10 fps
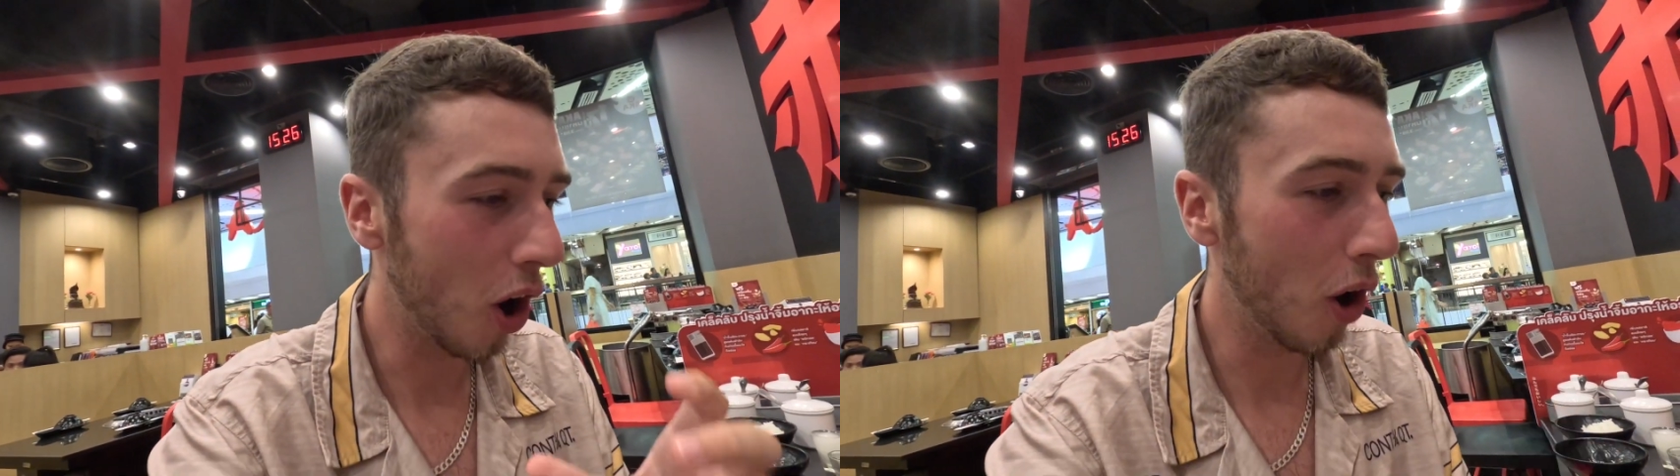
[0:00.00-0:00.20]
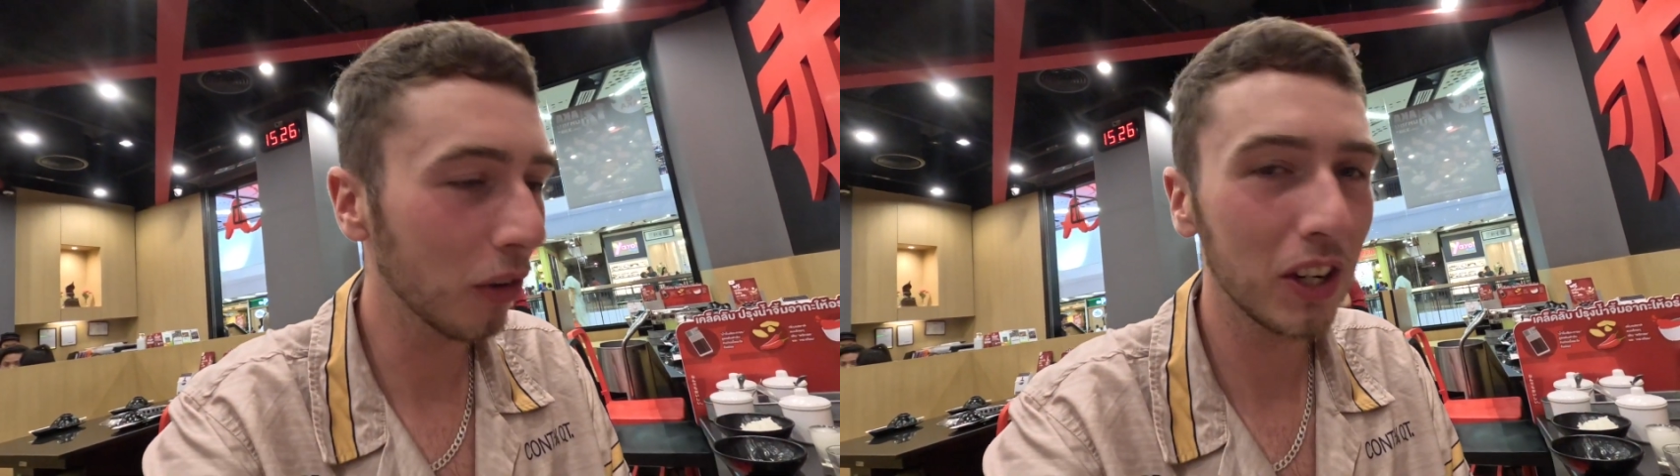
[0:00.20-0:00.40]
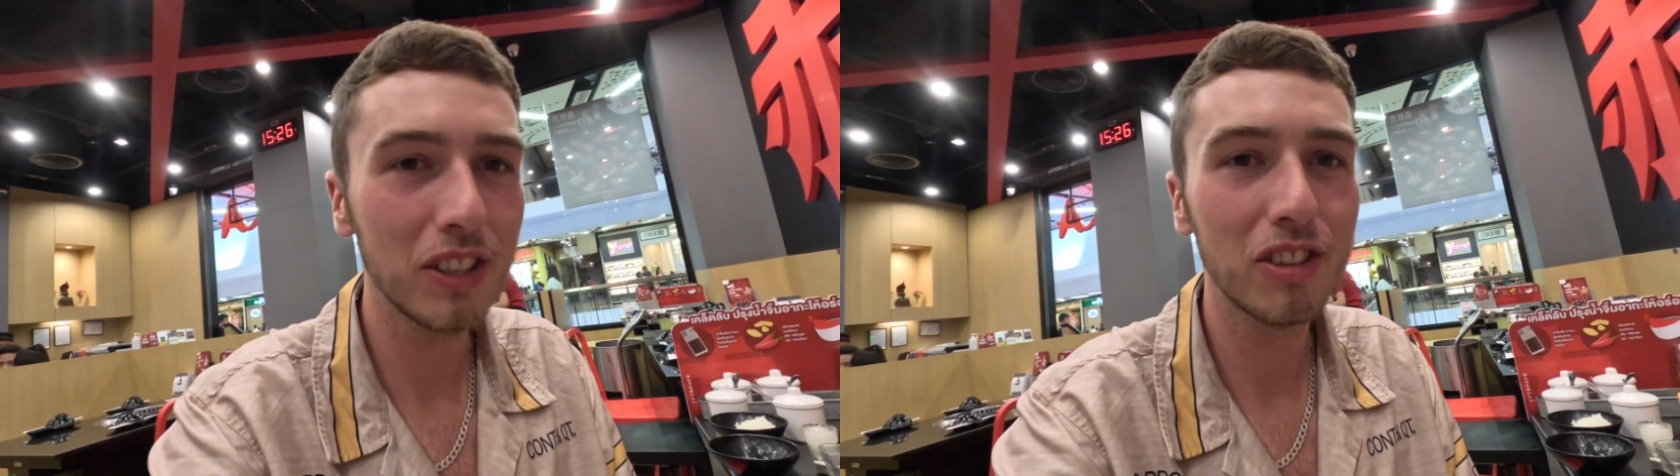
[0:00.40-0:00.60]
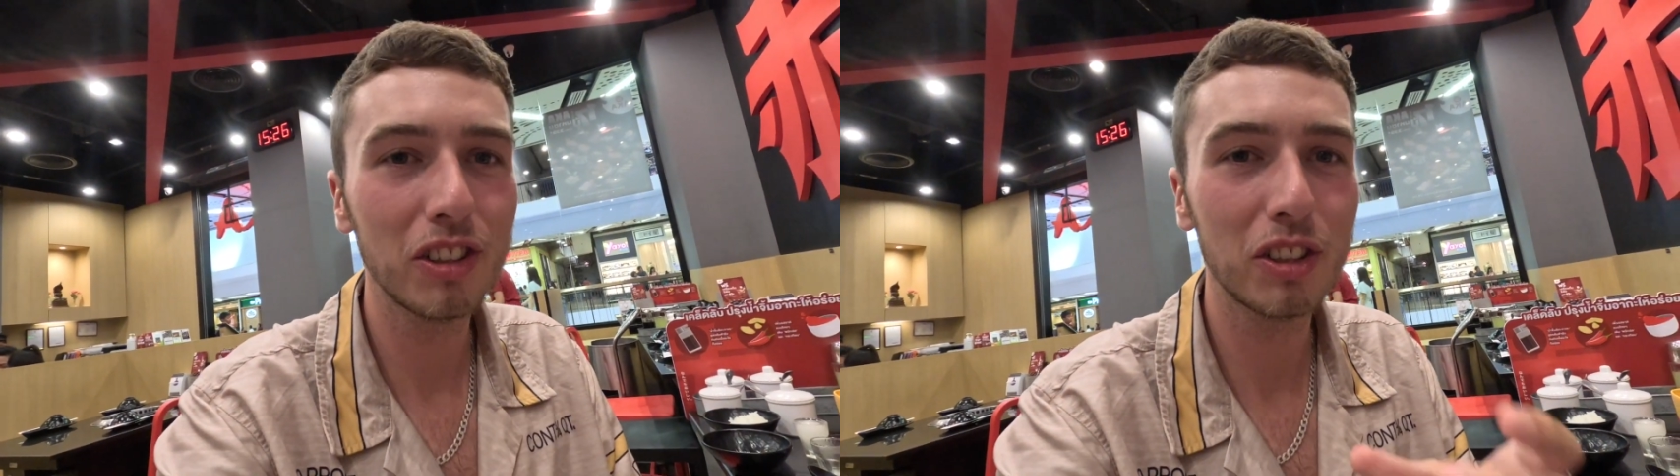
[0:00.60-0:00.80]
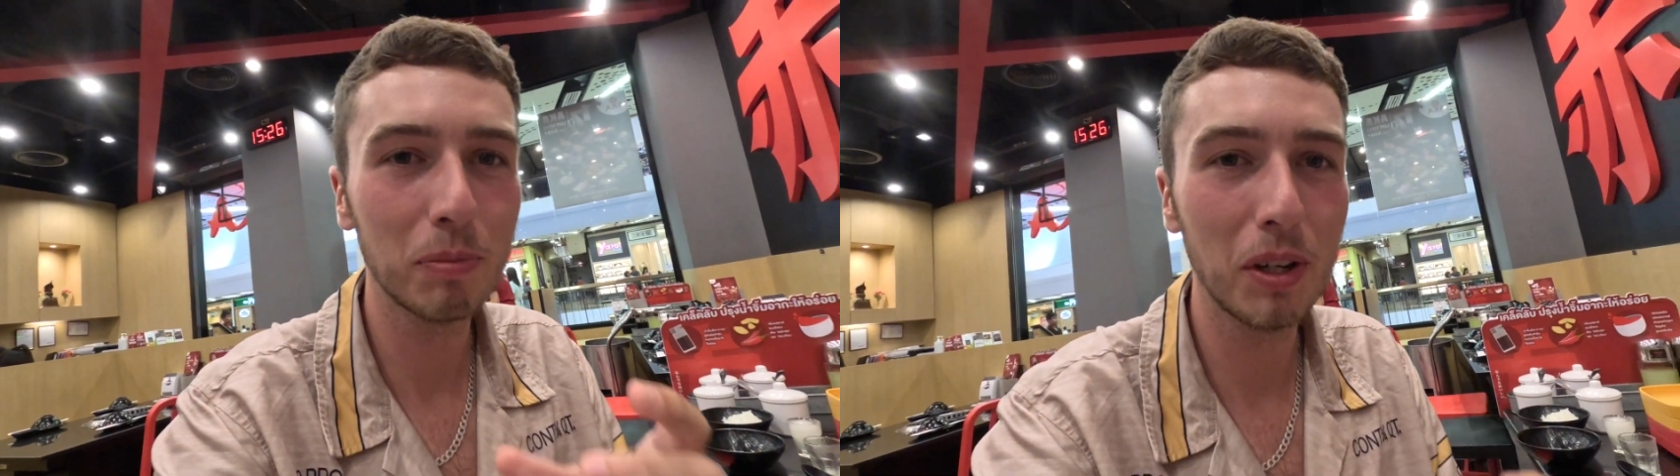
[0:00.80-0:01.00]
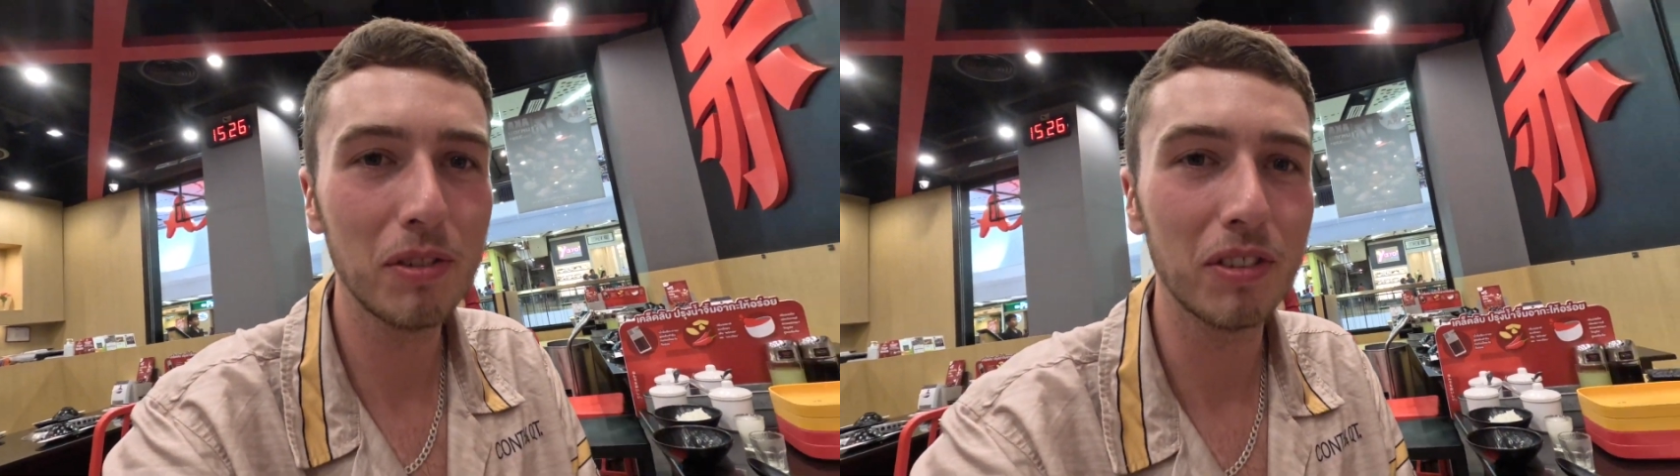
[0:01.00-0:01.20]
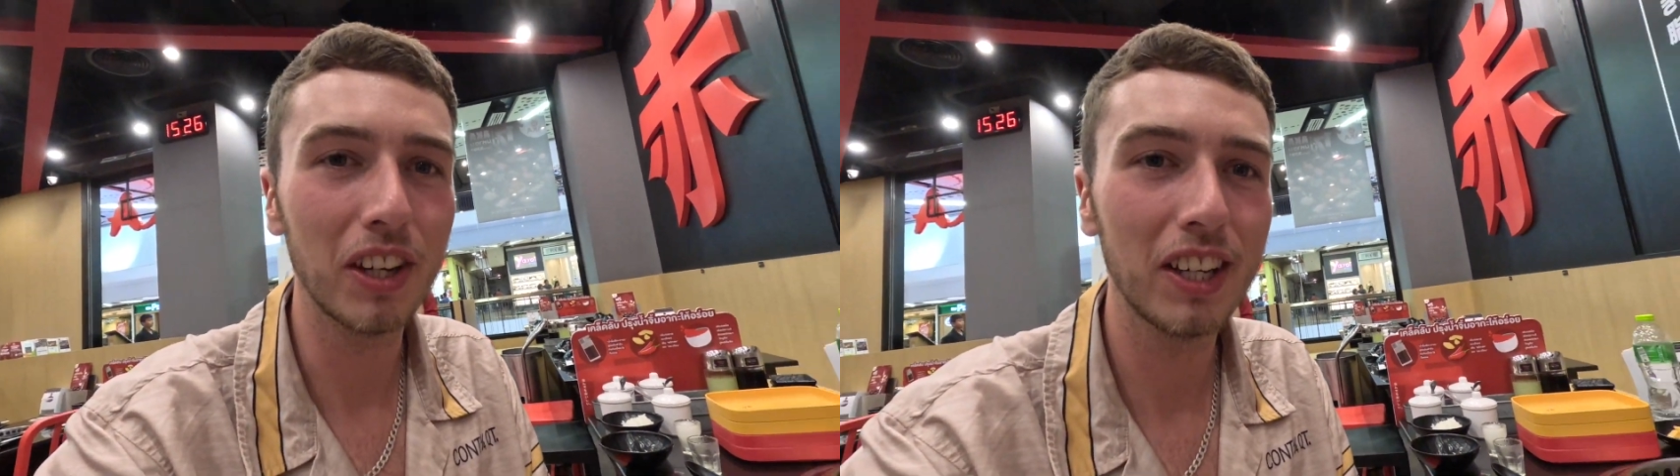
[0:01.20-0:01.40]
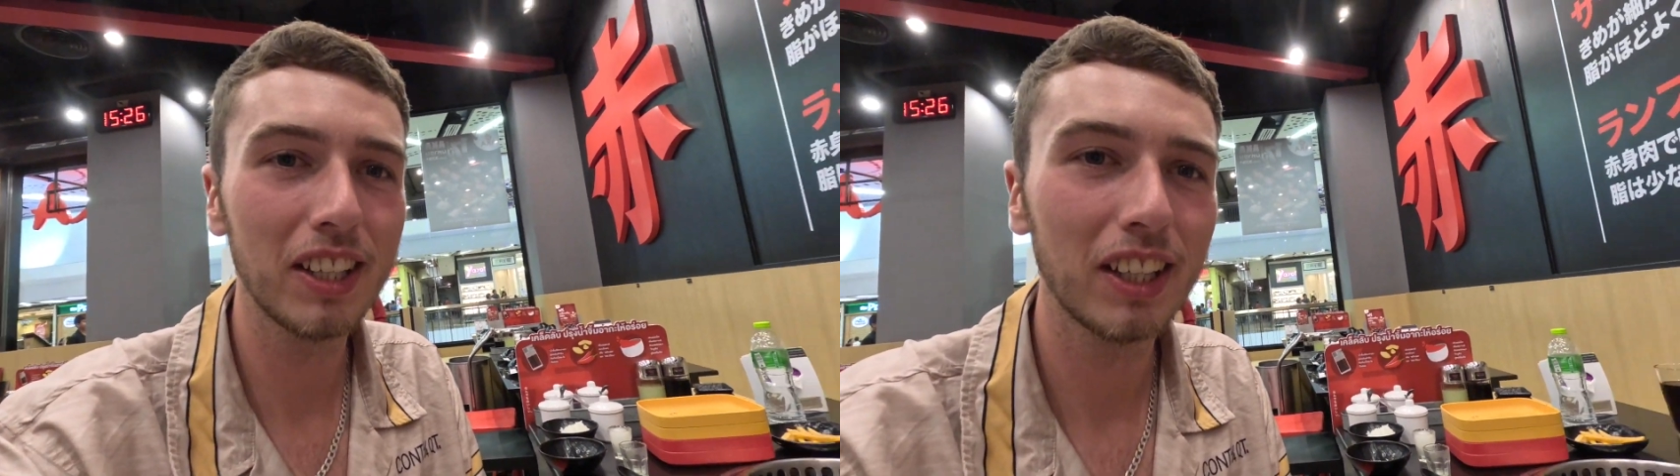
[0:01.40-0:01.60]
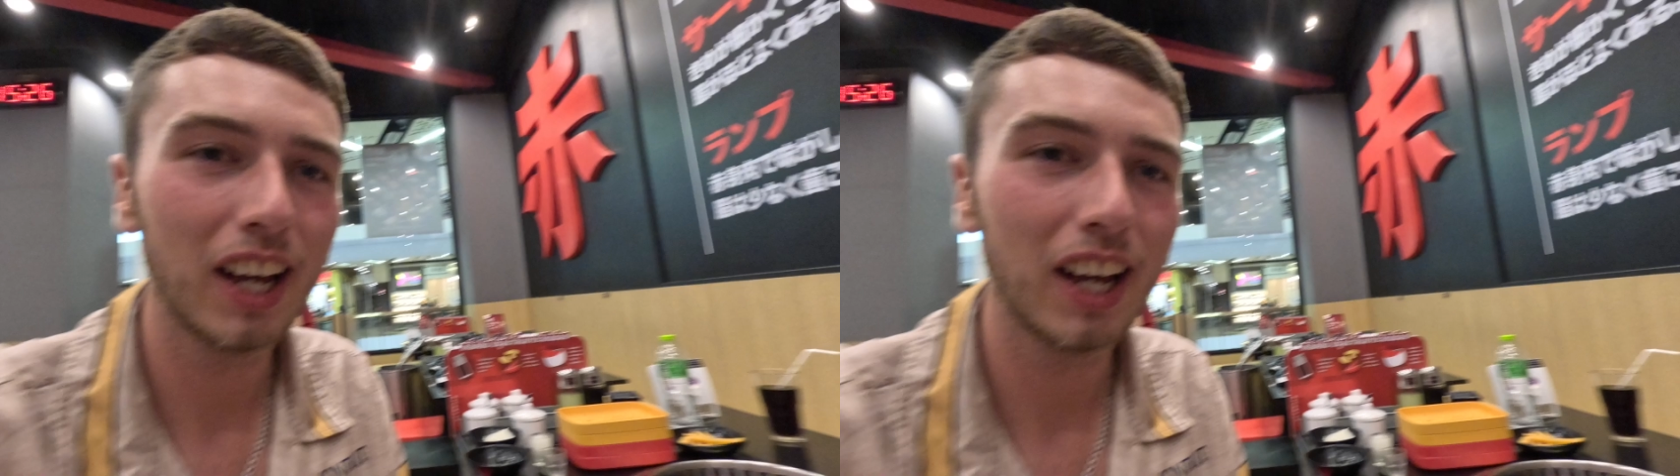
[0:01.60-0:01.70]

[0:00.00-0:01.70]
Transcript: orange smoothie.